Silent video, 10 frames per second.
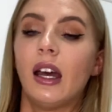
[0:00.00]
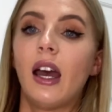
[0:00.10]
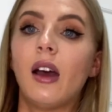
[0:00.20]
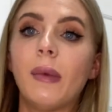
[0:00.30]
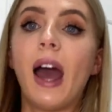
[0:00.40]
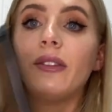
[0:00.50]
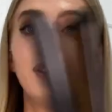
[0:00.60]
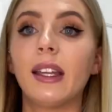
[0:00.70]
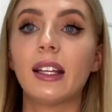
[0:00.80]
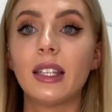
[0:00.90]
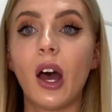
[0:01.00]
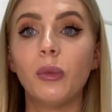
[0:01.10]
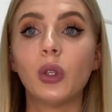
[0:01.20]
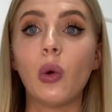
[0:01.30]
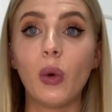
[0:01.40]
um, I feel like it's
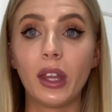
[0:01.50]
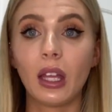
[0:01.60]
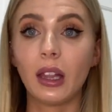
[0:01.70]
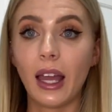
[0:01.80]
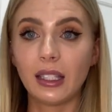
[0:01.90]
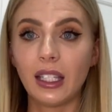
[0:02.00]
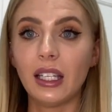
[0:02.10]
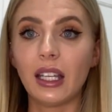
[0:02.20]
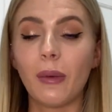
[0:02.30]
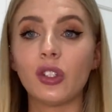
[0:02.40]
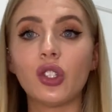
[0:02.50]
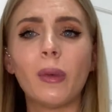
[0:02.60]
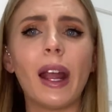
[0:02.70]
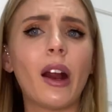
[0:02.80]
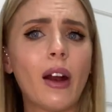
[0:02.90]
helped with less heat damage to
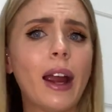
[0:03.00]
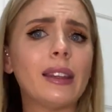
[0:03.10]
my hair.